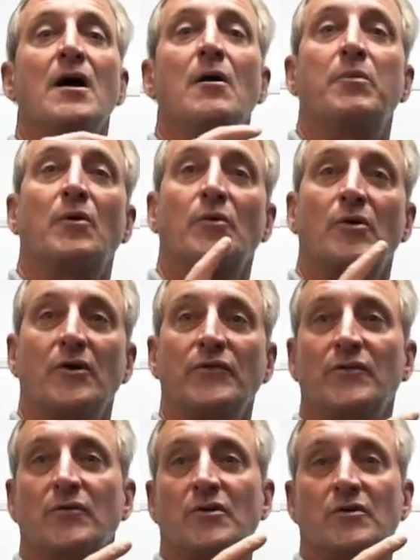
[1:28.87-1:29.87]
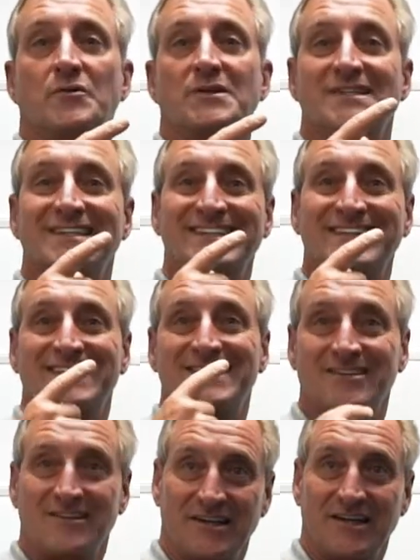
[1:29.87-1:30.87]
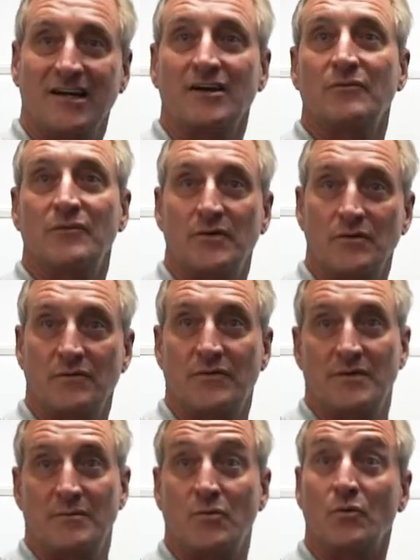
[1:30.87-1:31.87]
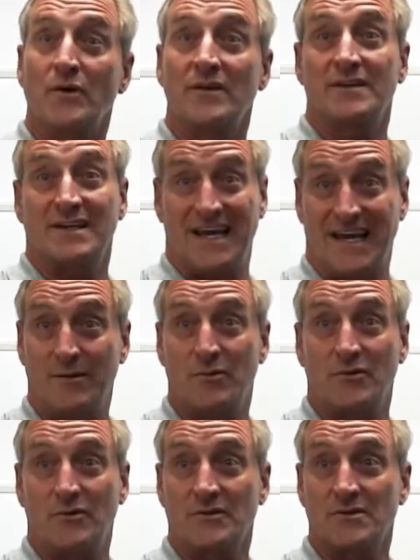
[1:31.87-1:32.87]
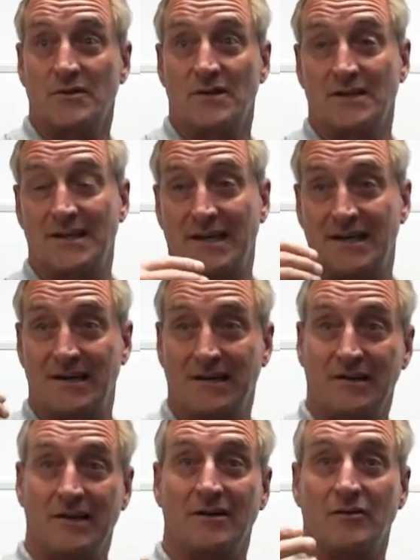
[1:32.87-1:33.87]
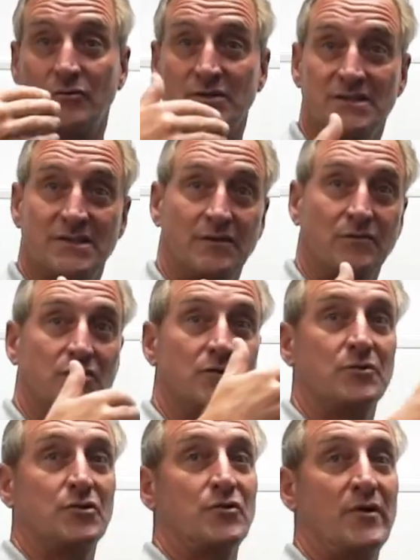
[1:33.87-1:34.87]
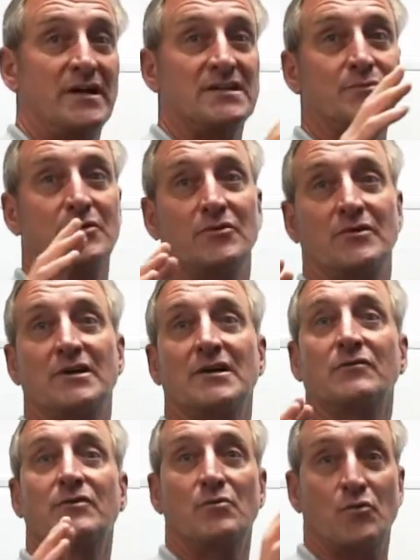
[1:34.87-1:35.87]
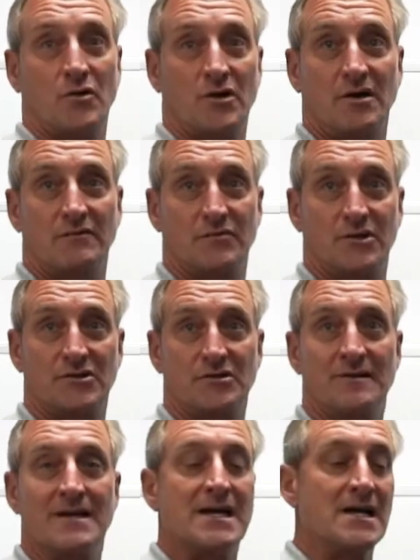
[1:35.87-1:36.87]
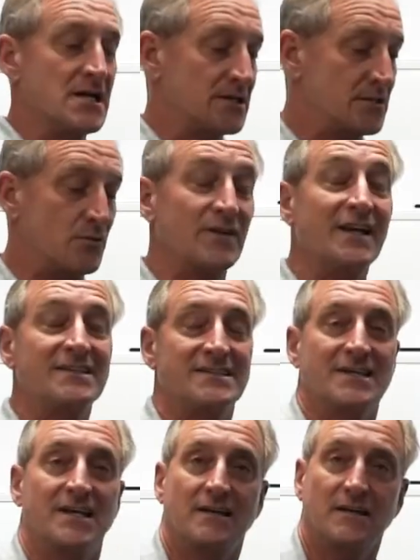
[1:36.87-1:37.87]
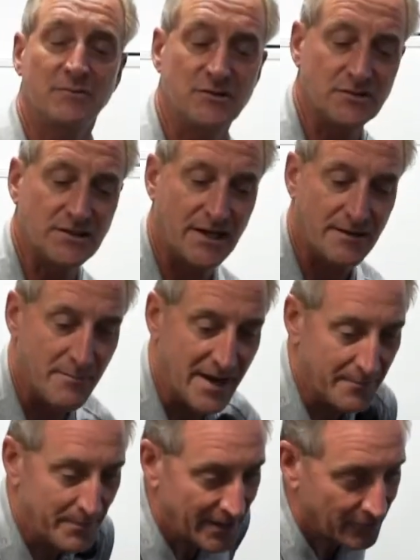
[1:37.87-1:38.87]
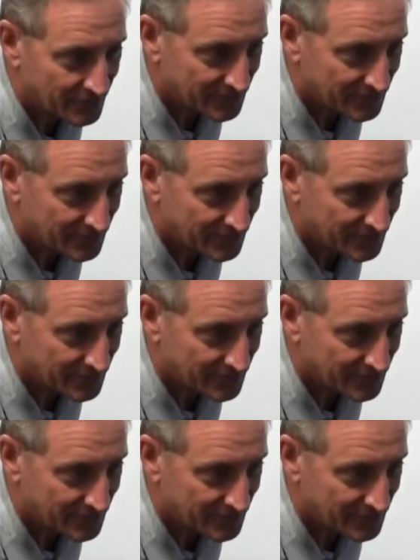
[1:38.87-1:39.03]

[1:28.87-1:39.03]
but we're also going to need to link a few of them with a cable so that they can link a receiver to a transmitter and give you more coverage. So with that said, let me just kind of map out an